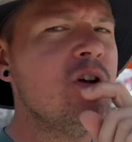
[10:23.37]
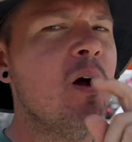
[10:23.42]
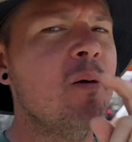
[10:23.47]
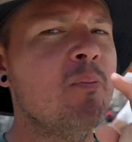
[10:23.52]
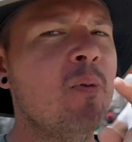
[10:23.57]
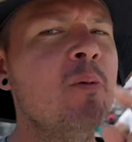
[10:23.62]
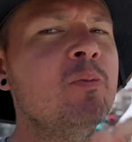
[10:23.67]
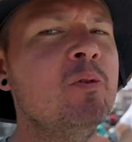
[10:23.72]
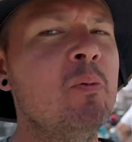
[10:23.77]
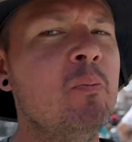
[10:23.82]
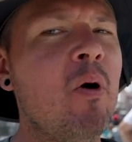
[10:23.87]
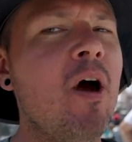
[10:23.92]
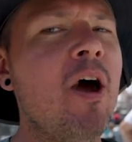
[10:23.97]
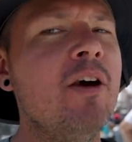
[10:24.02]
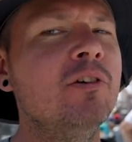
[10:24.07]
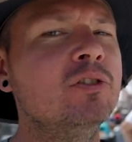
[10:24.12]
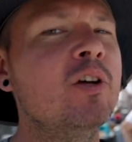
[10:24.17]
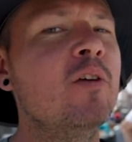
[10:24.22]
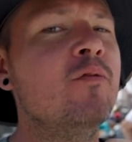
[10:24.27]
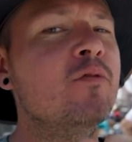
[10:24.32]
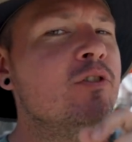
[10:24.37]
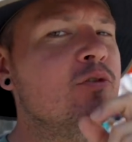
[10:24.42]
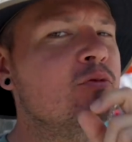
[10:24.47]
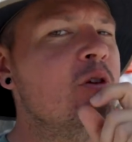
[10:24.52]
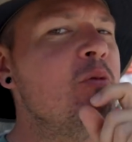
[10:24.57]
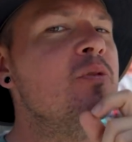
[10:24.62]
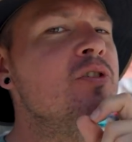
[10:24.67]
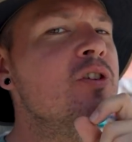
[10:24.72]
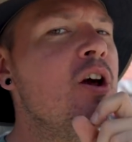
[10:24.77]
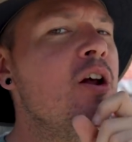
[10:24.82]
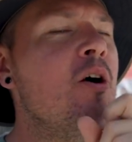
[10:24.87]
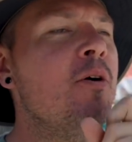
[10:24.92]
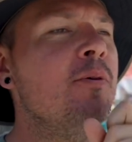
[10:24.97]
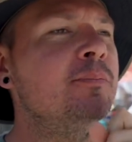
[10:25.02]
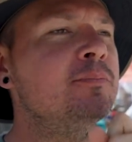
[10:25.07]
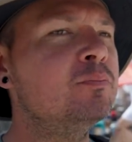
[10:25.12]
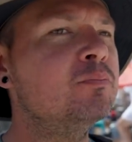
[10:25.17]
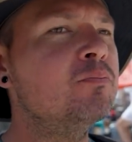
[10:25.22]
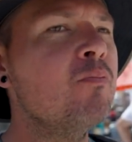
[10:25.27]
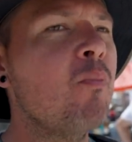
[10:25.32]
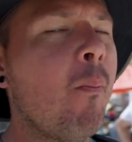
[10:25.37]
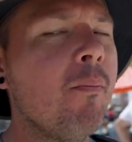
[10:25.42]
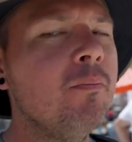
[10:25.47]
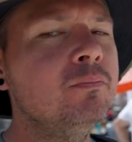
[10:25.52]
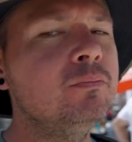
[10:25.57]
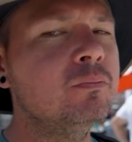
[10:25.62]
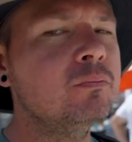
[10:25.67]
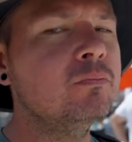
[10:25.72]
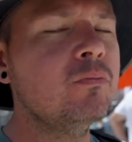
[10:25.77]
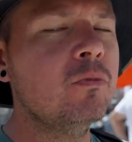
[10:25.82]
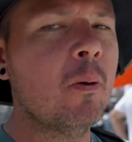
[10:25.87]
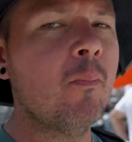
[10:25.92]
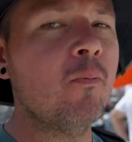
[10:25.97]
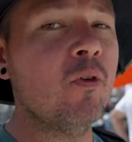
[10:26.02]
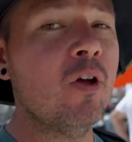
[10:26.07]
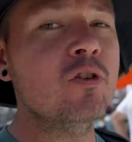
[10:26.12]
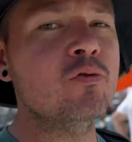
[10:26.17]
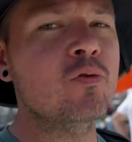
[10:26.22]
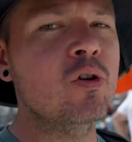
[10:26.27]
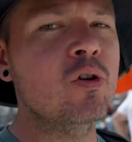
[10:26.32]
not pumpkin pie. There's definitely sweet potato. That's